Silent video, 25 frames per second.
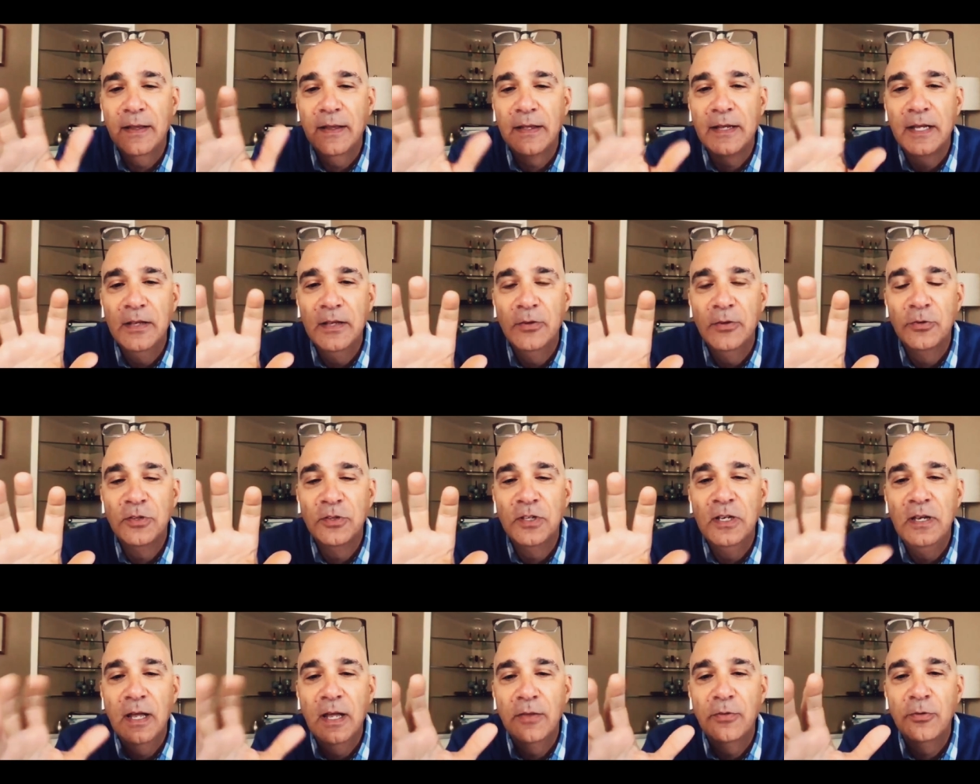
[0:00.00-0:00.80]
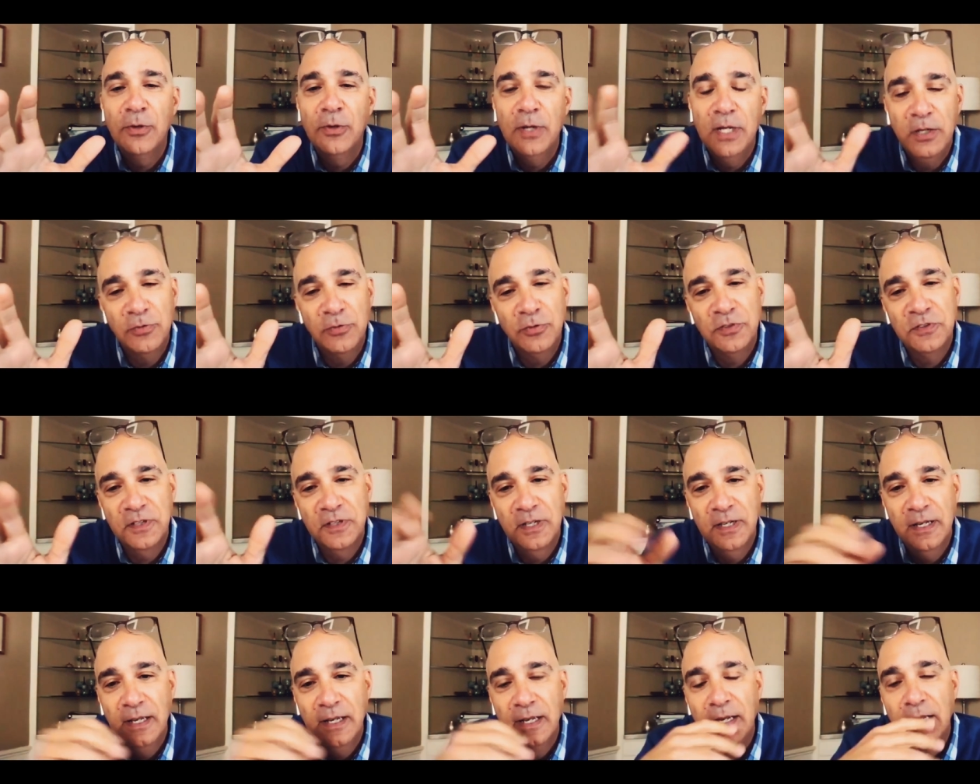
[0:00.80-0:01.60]
like there's another
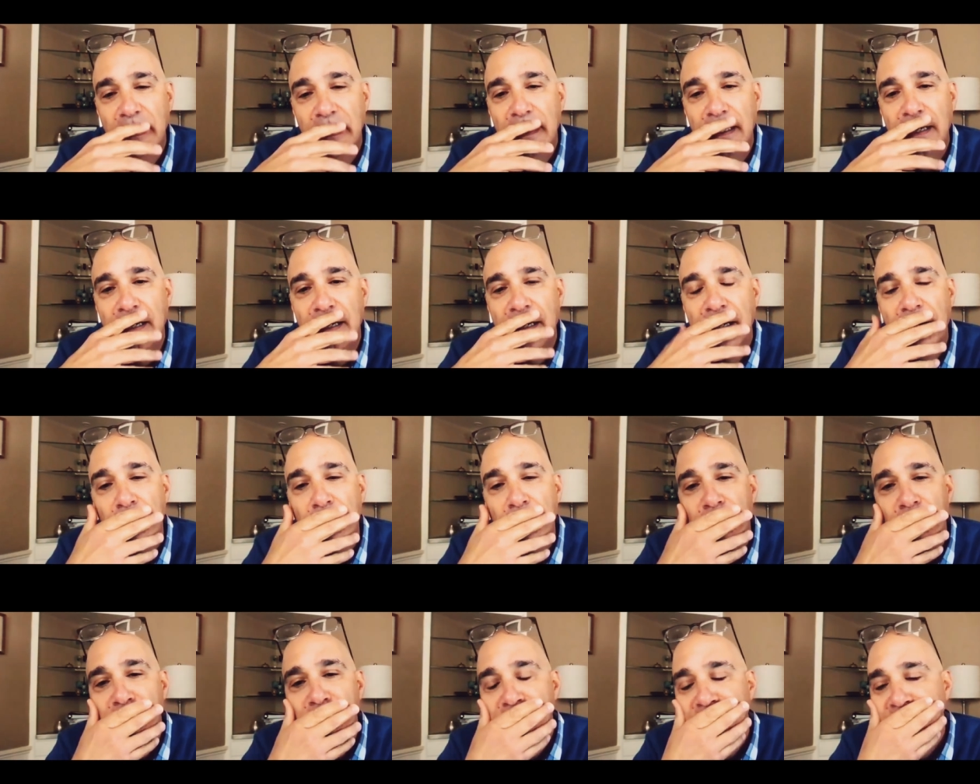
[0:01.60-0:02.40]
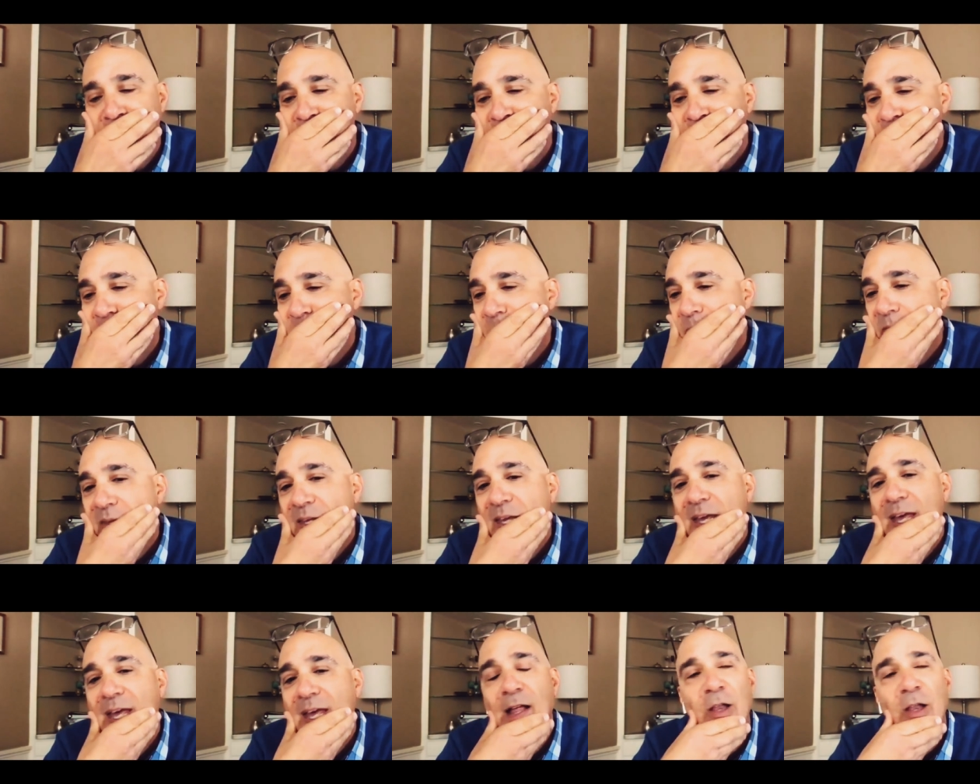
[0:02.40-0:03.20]
interesting
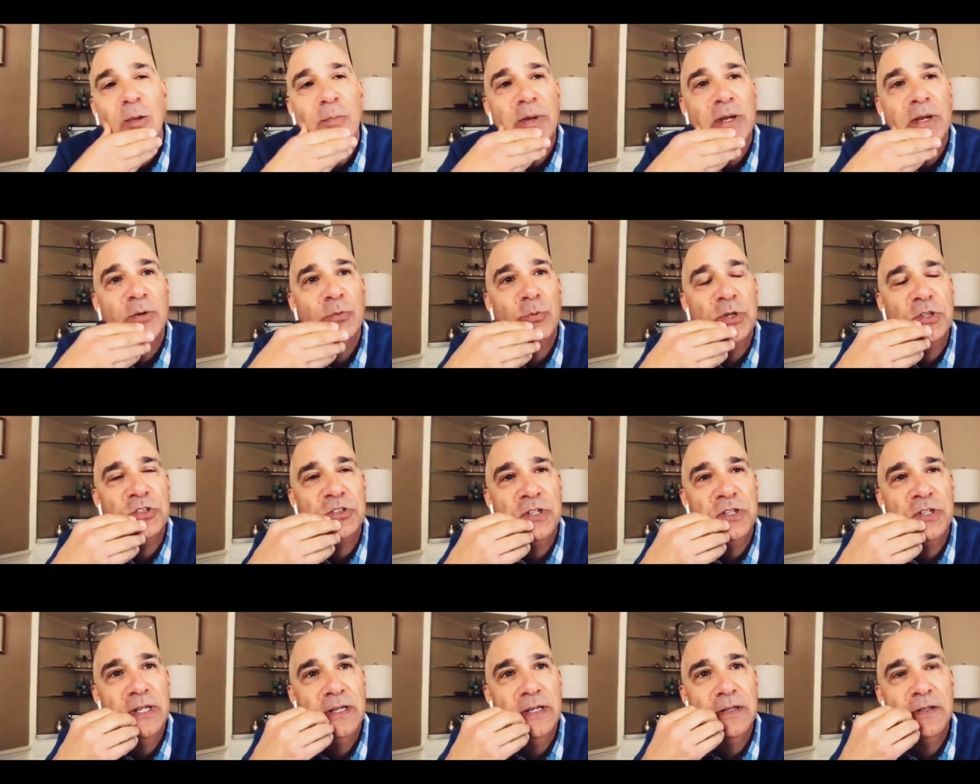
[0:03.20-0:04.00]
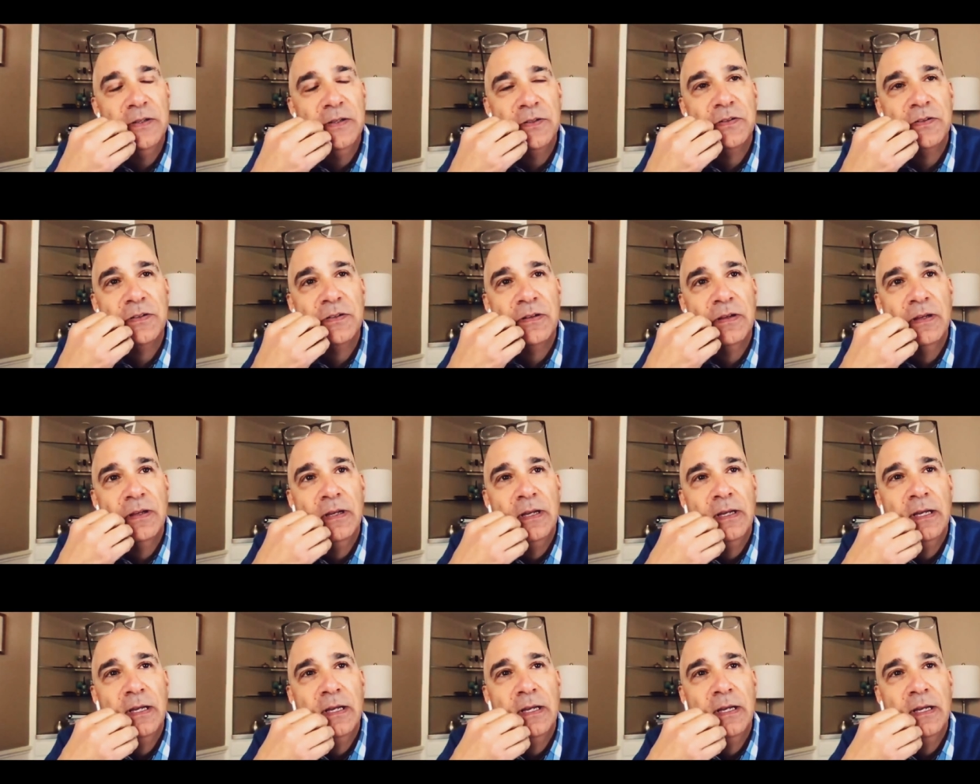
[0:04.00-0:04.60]
element, which is